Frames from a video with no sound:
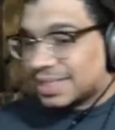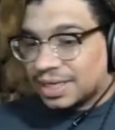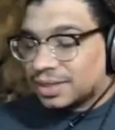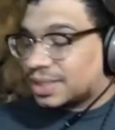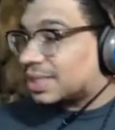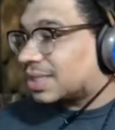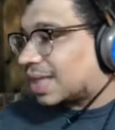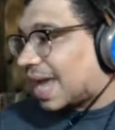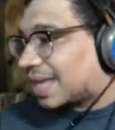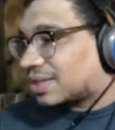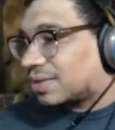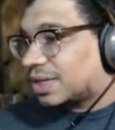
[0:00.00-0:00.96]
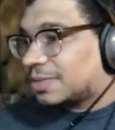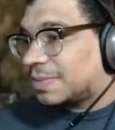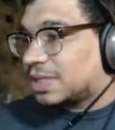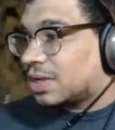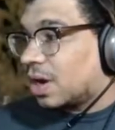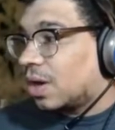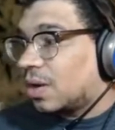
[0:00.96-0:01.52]
seen her since last
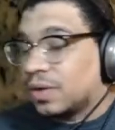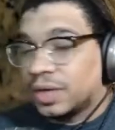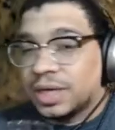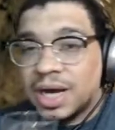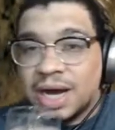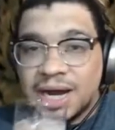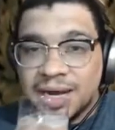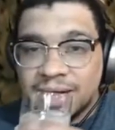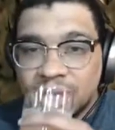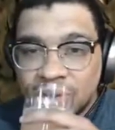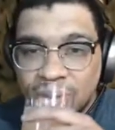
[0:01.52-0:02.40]
Christmas. Oh, God.